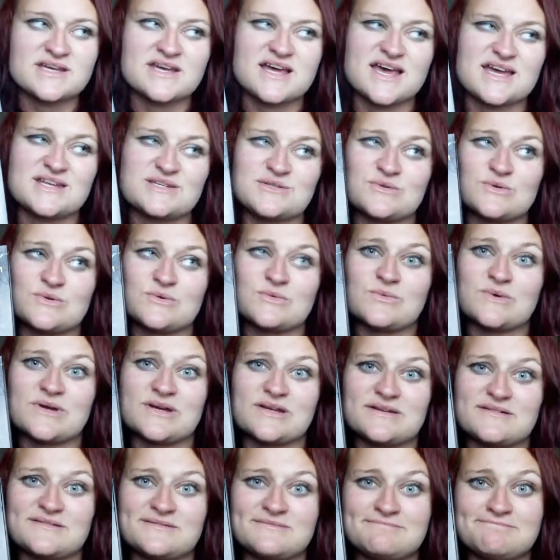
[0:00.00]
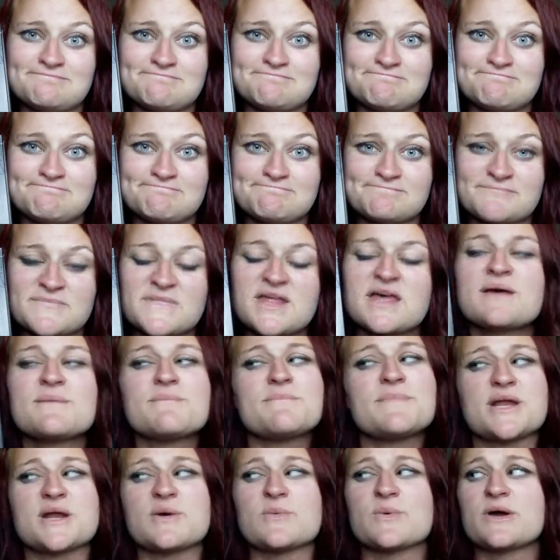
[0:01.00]
I don't know when.
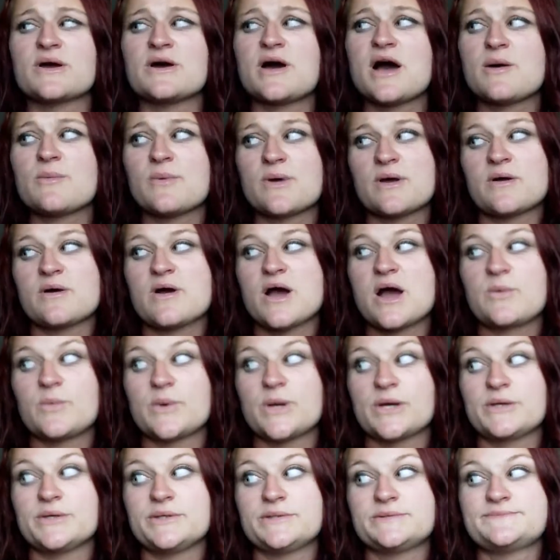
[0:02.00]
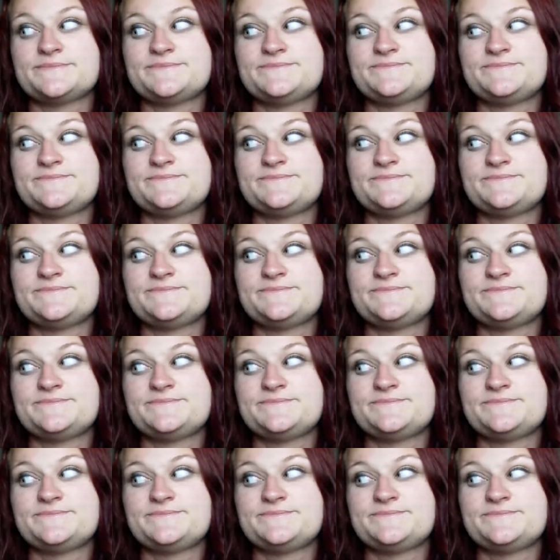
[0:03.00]
But I will.